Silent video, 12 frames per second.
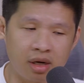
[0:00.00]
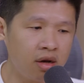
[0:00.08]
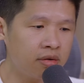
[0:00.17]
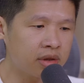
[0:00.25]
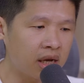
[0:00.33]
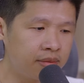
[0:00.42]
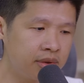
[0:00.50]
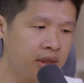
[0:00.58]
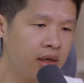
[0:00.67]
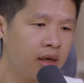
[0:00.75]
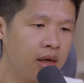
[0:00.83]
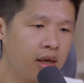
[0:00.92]
A lot of times,
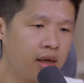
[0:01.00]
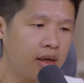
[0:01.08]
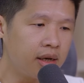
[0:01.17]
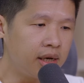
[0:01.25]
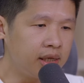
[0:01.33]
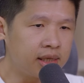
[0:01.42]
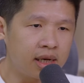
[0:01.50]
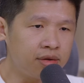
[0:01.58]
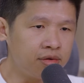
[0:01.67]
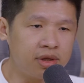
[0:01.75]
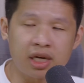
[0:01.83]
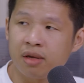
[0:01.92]
they decided
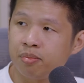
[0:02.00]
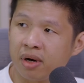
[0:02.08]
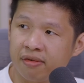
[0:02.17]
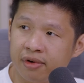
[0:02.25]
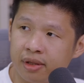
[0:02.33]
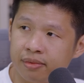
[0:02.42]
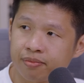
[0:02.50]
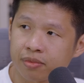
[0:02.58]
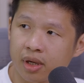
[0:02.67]
to take it private,